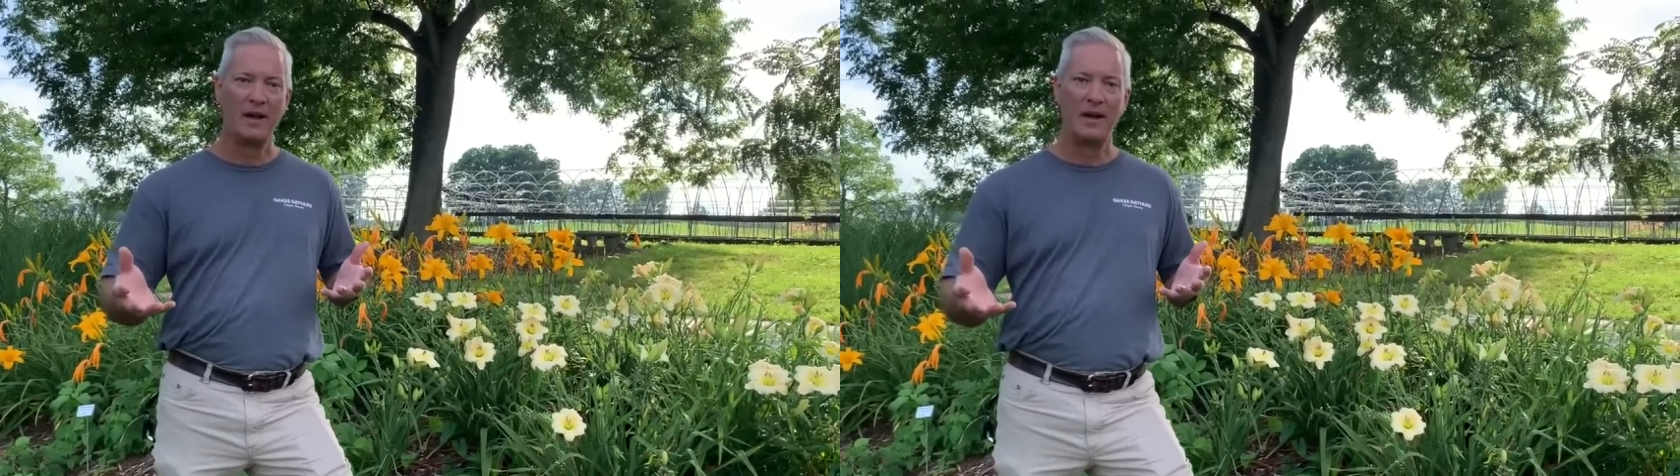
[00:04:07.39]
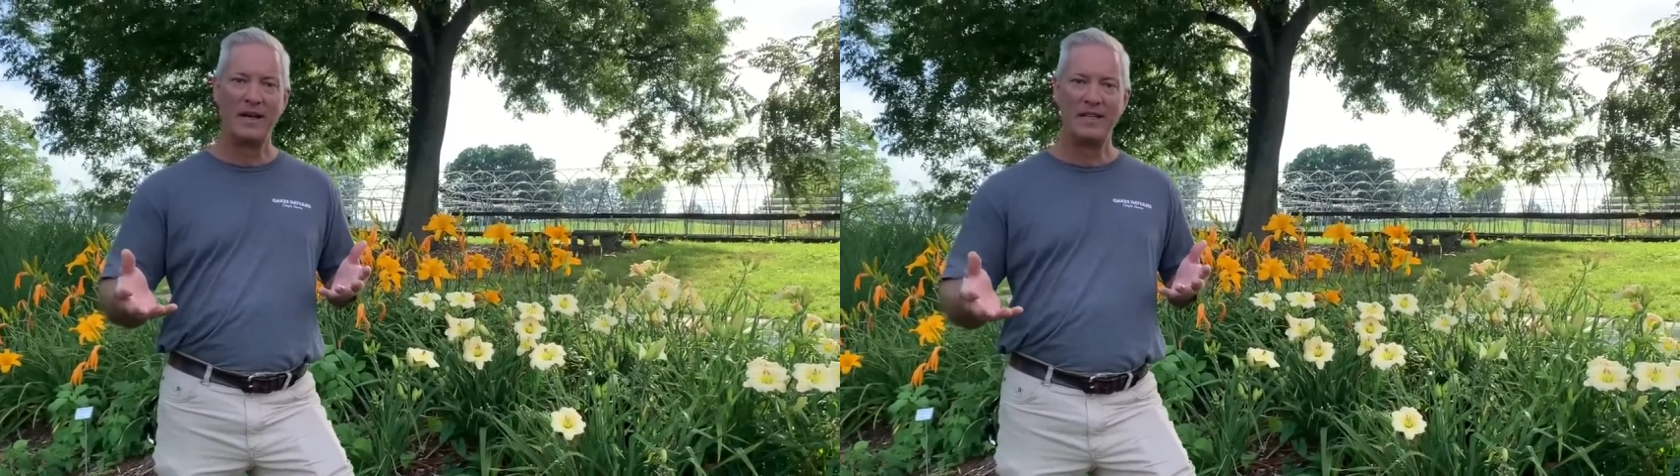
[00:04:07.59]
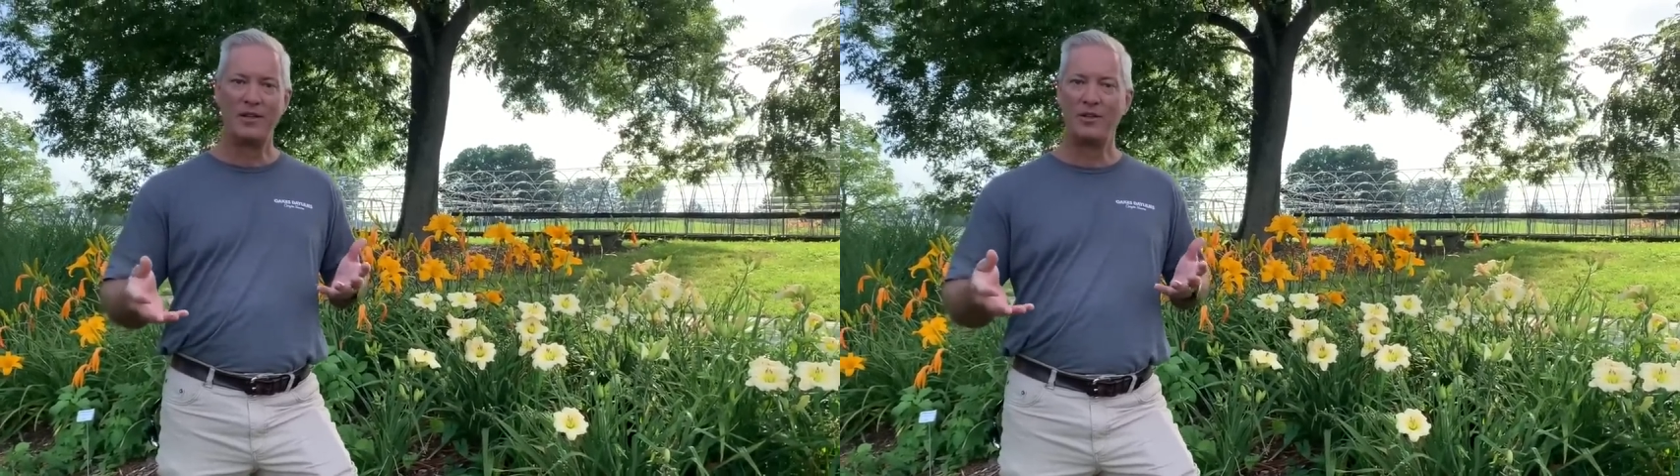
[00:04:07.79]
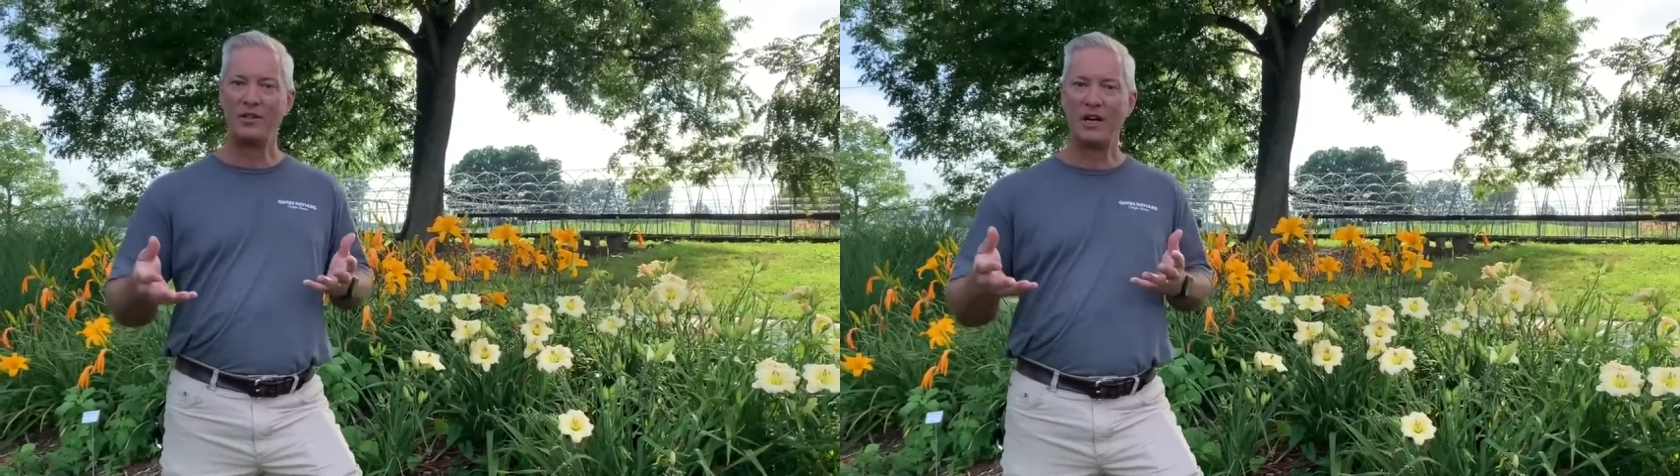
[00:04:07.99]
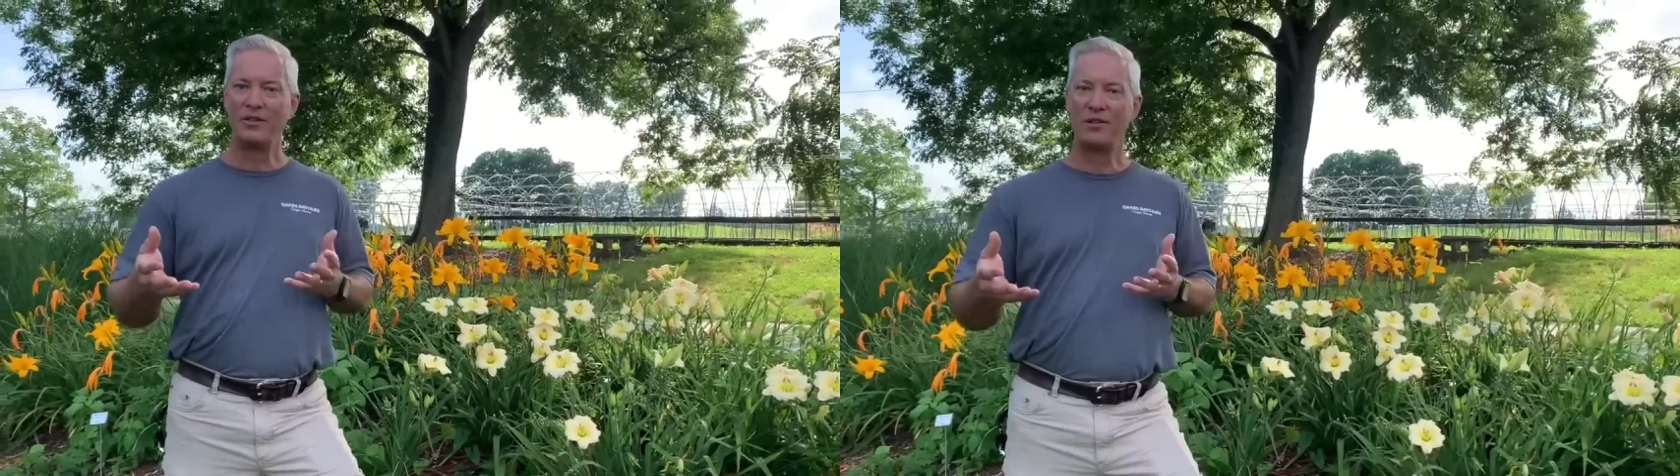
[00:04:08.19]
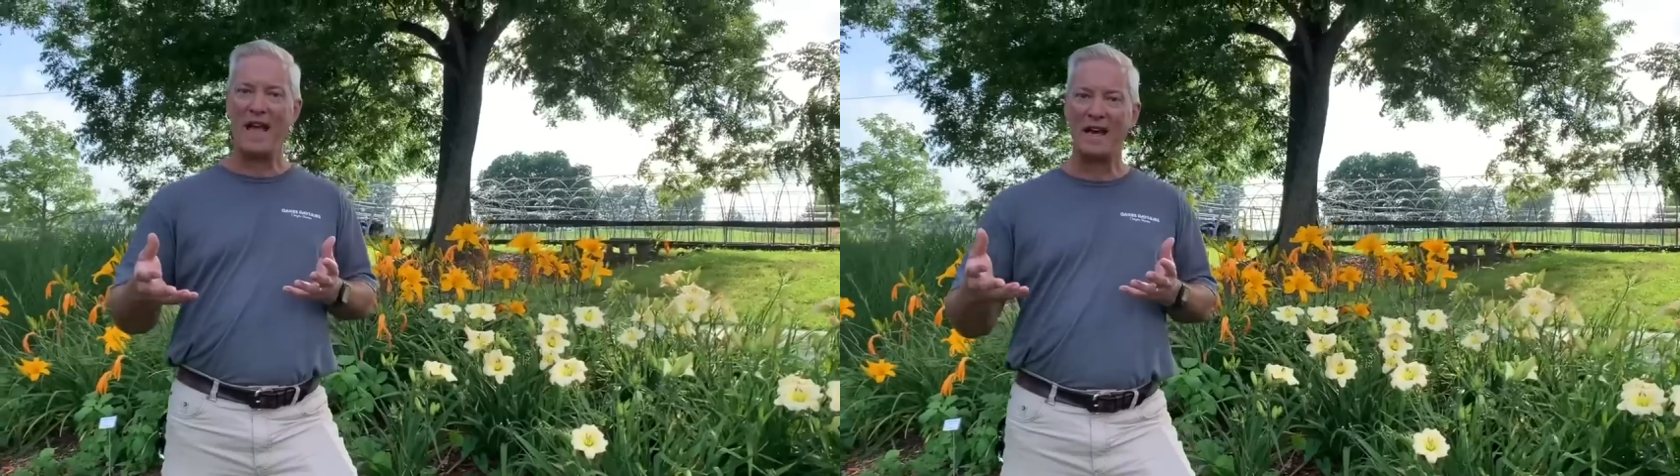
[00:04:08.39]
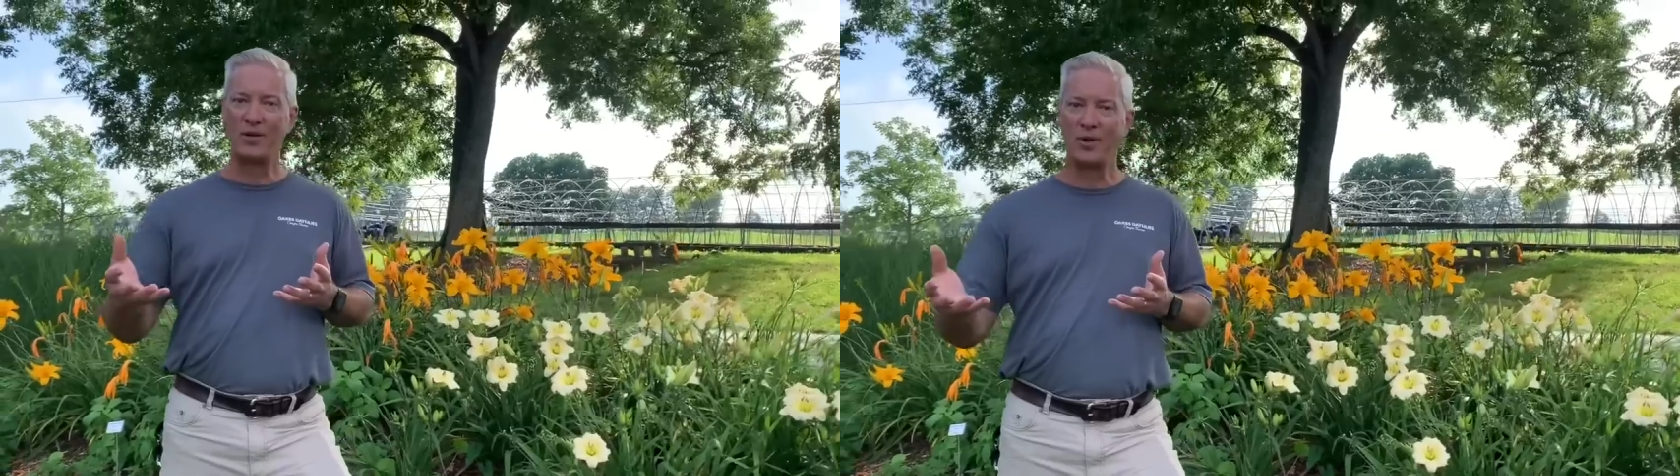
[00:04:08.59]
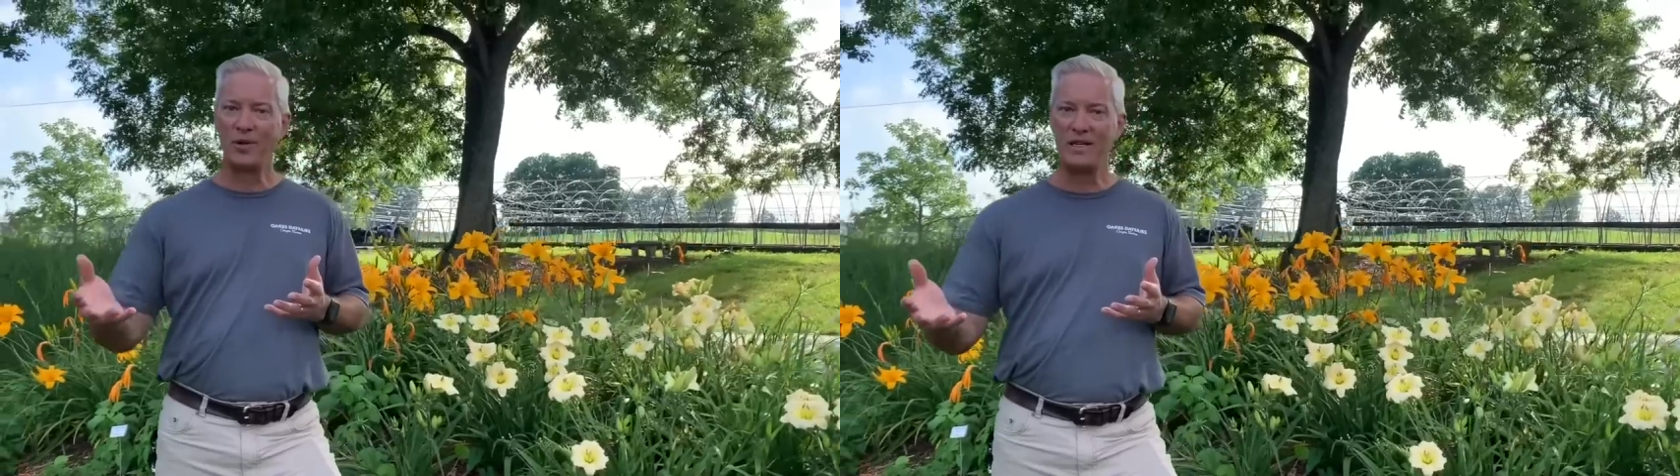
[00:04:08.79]
And then there's other
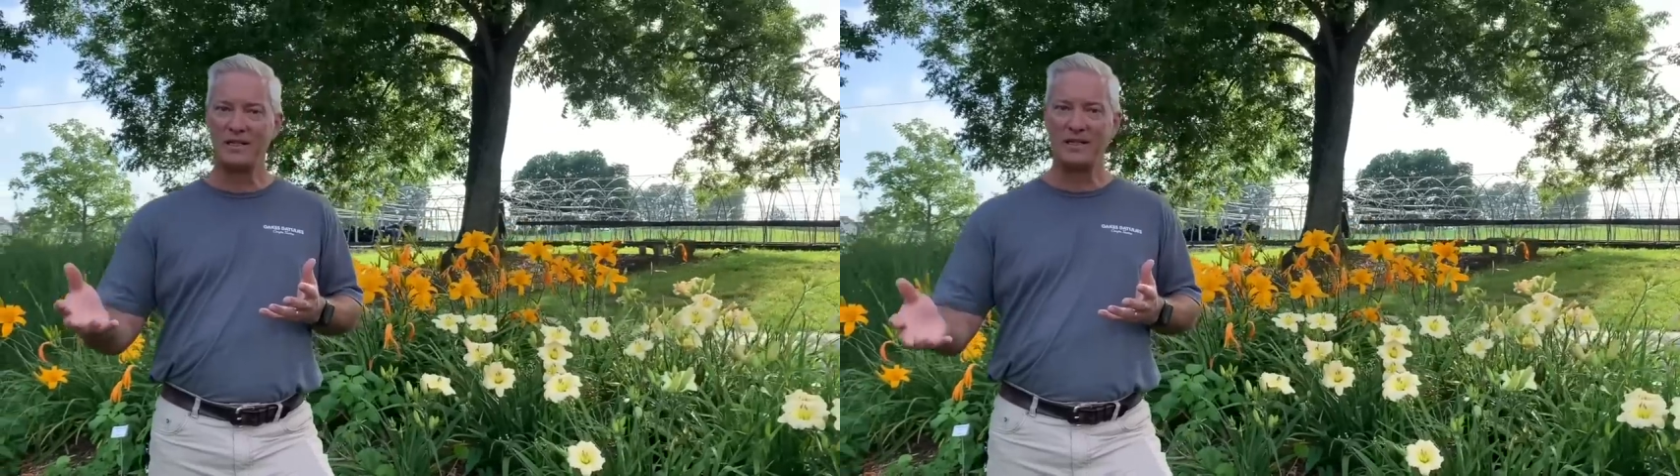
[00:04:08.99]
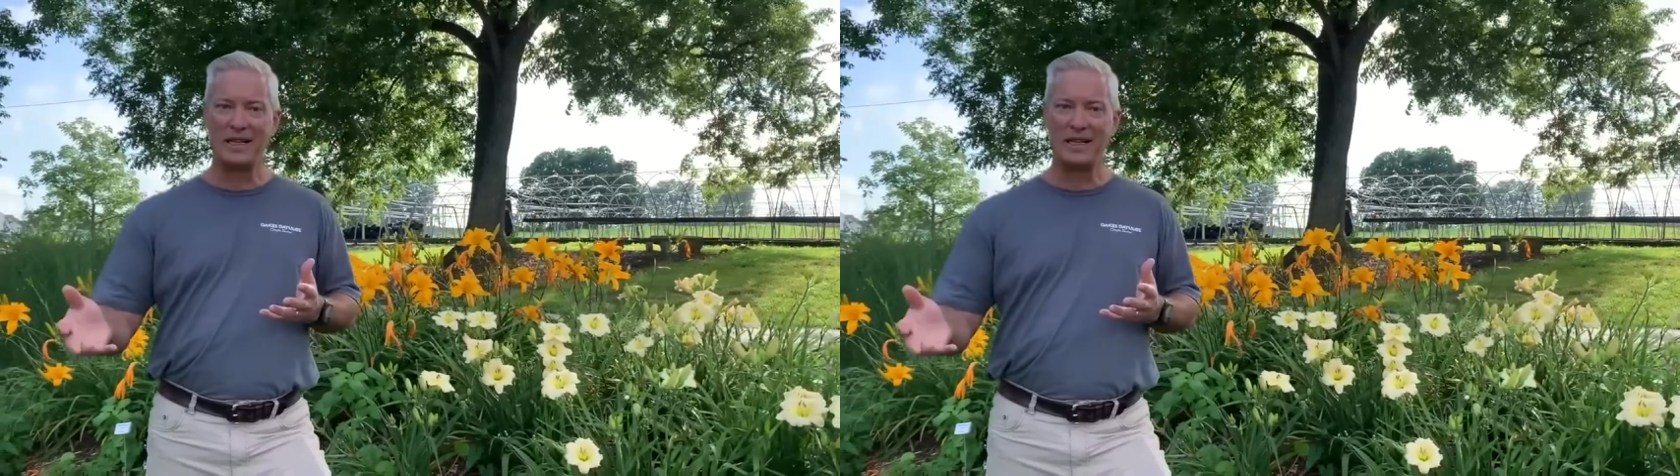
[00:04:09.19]
categories,